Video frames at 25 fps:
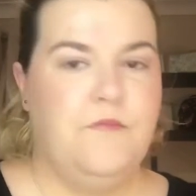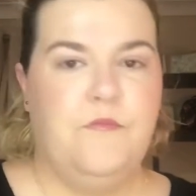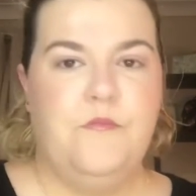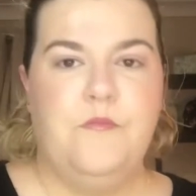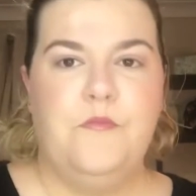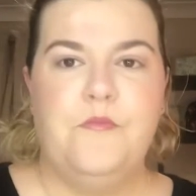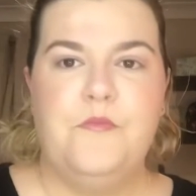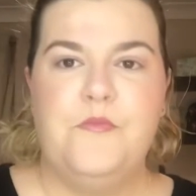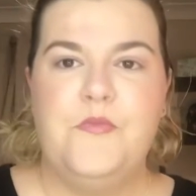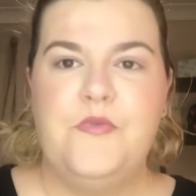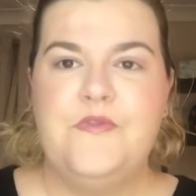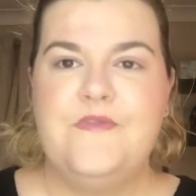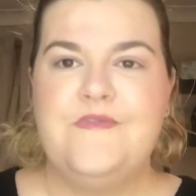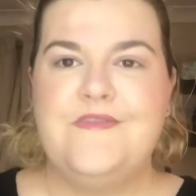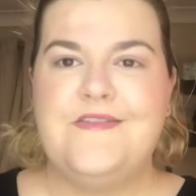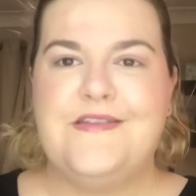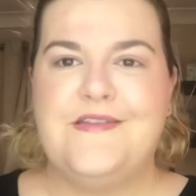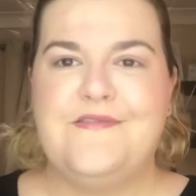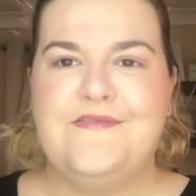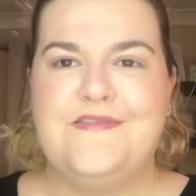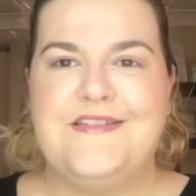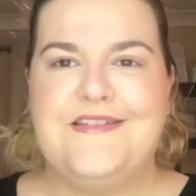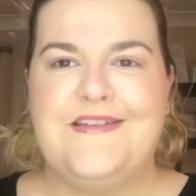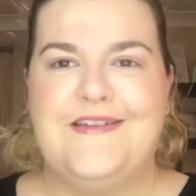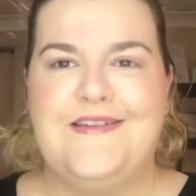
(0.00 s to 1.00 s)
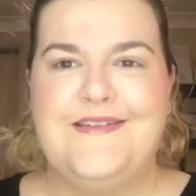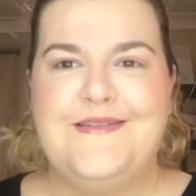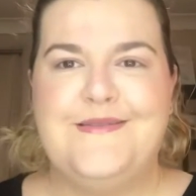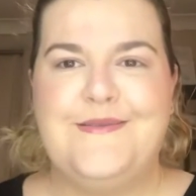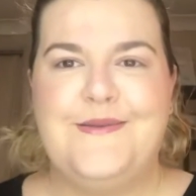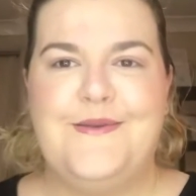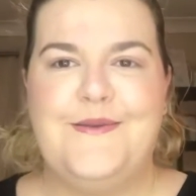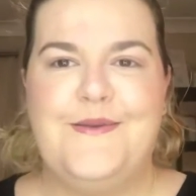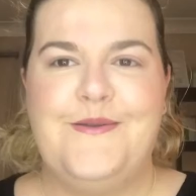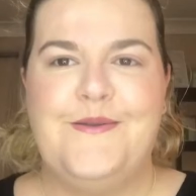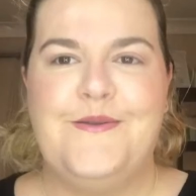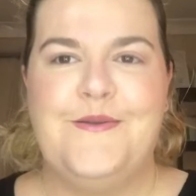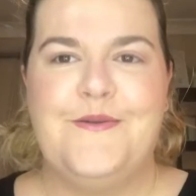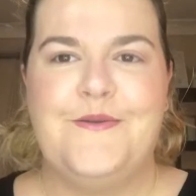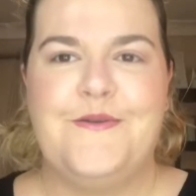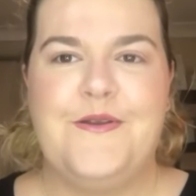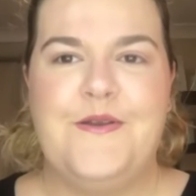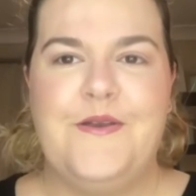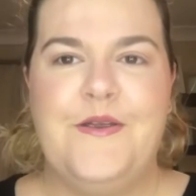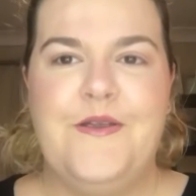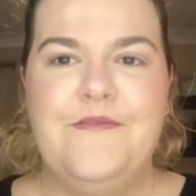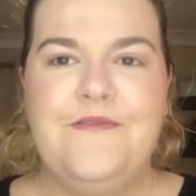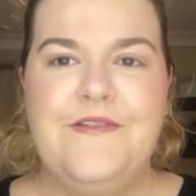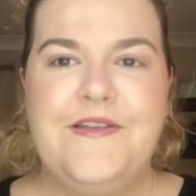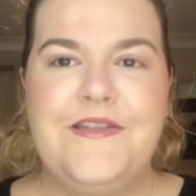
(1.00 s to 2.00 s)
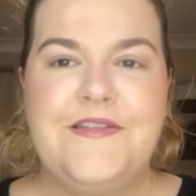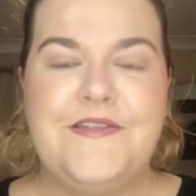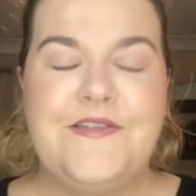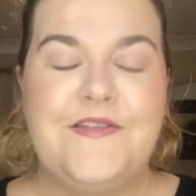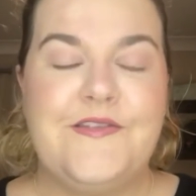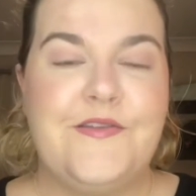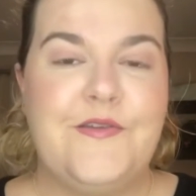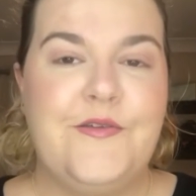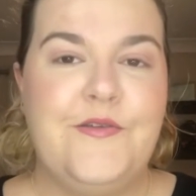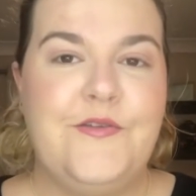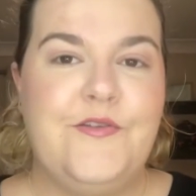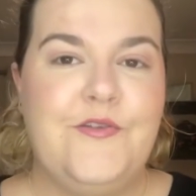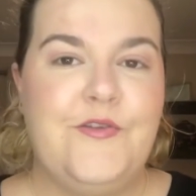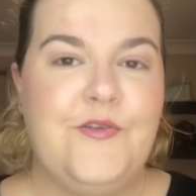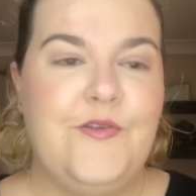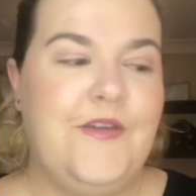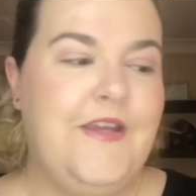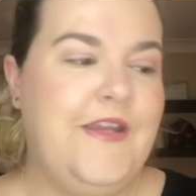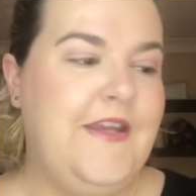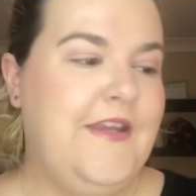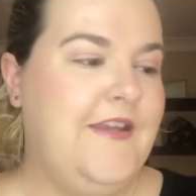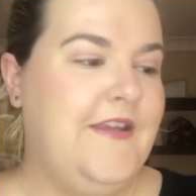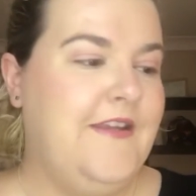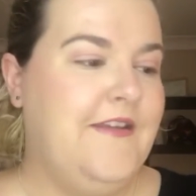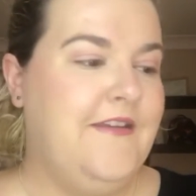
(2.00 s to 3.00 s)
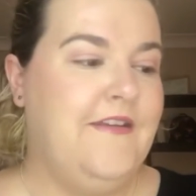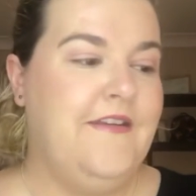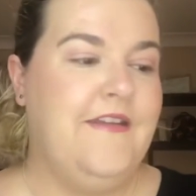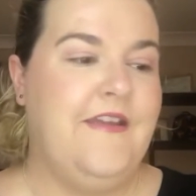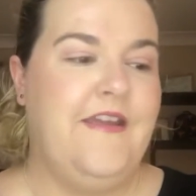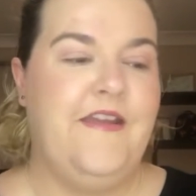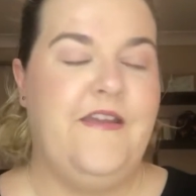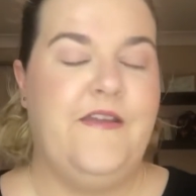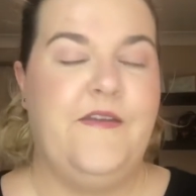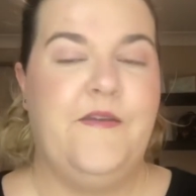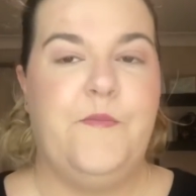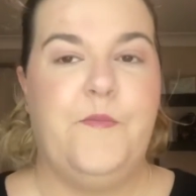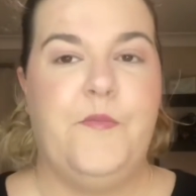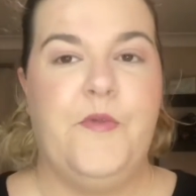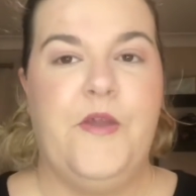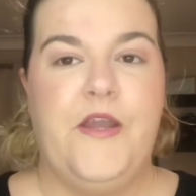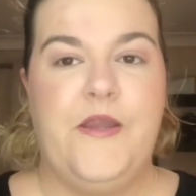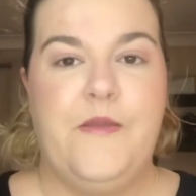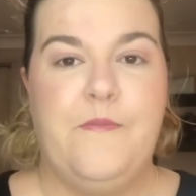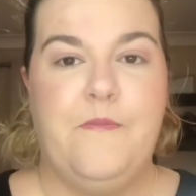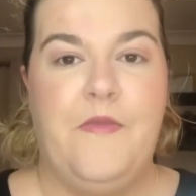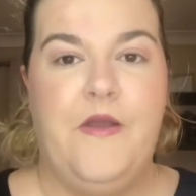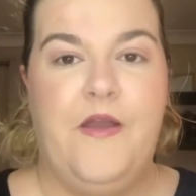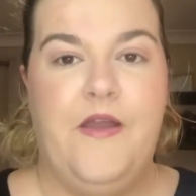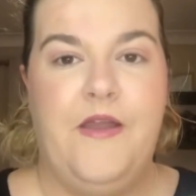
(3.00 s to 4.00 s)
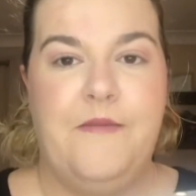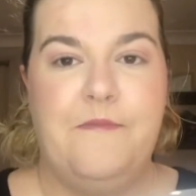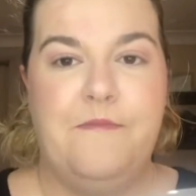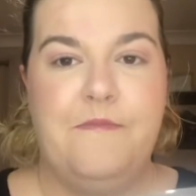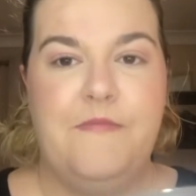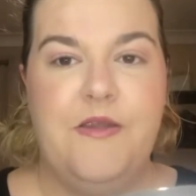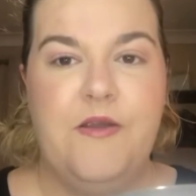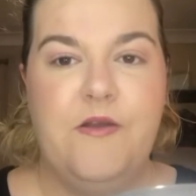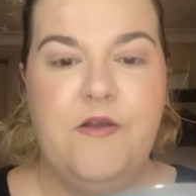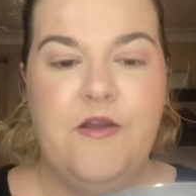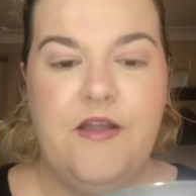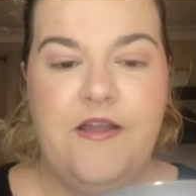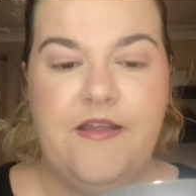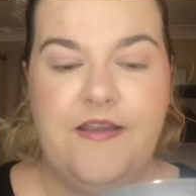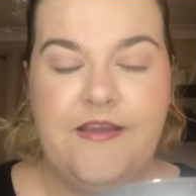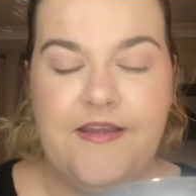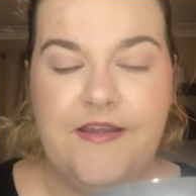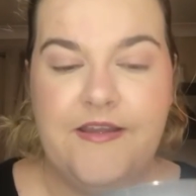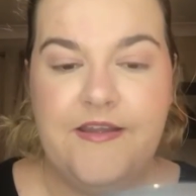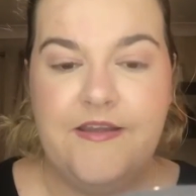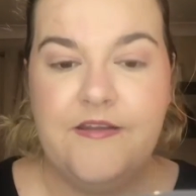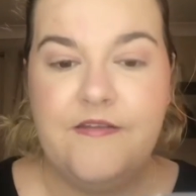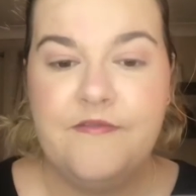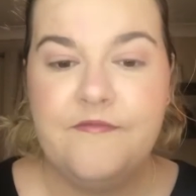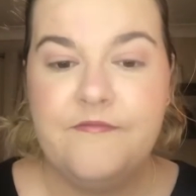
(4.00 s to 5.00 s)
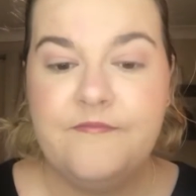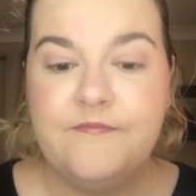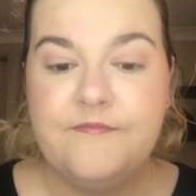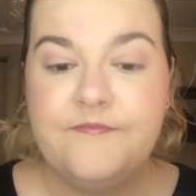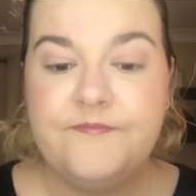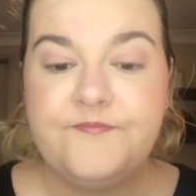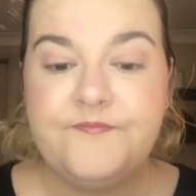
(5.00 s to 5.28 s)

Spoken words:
move stuff aside so I don't knock it over. Scoot you in and bring my mirror in.